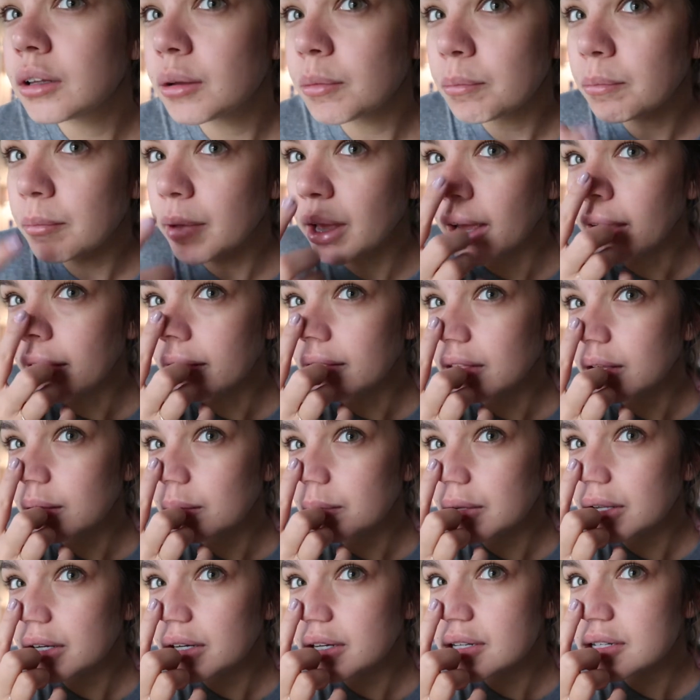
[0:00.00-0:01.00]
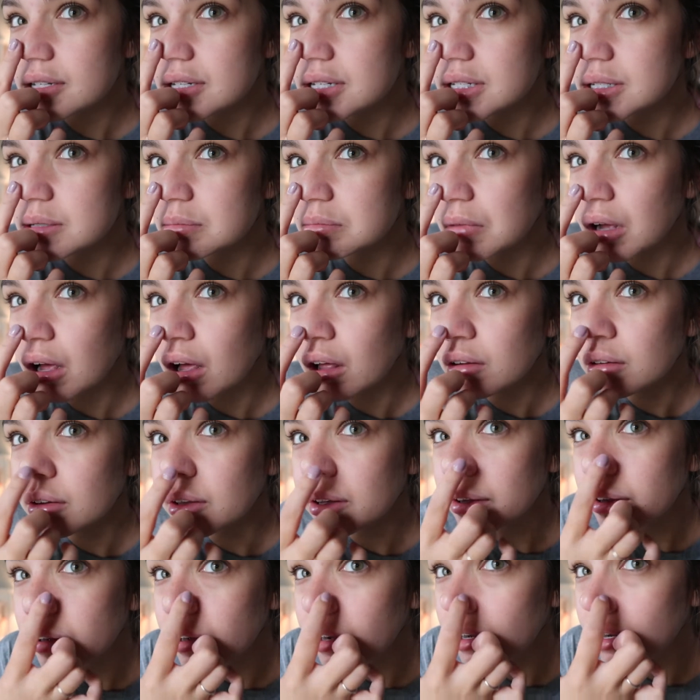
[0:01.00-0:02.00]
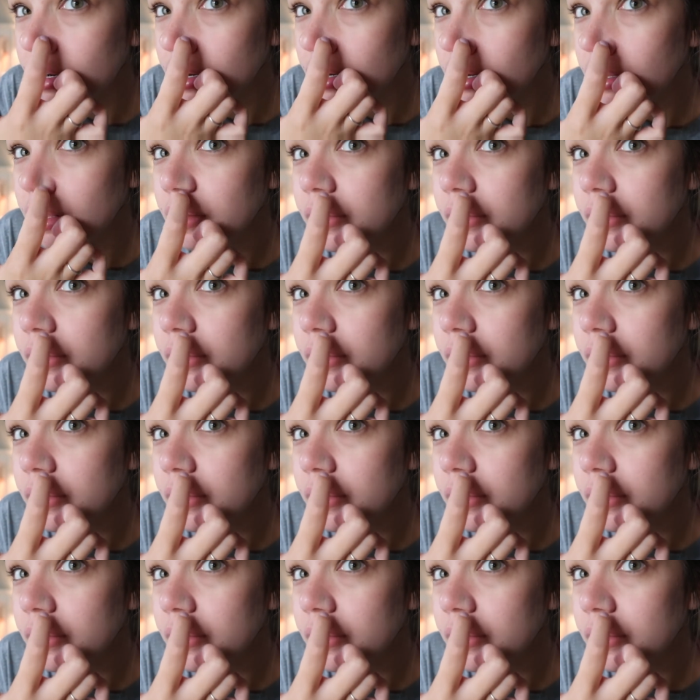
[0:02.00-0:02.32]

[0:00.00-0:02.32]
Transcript: made them any smaller.